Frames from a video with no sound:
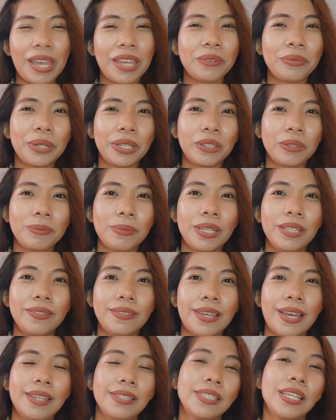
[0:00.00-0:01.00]
I recommend
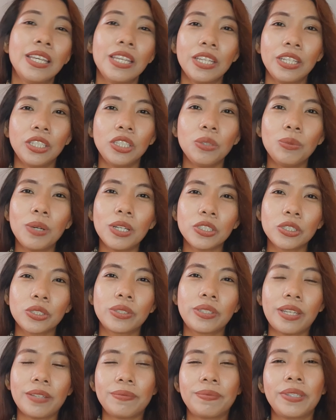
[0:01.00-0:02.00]
that you
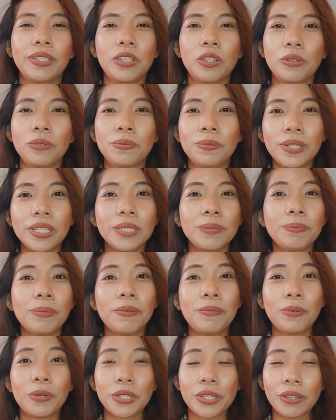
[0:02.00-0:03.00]
watch that video first
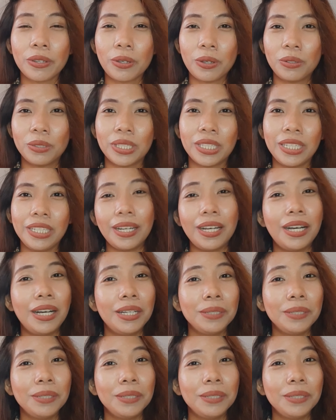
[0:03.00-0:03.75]
before you go here.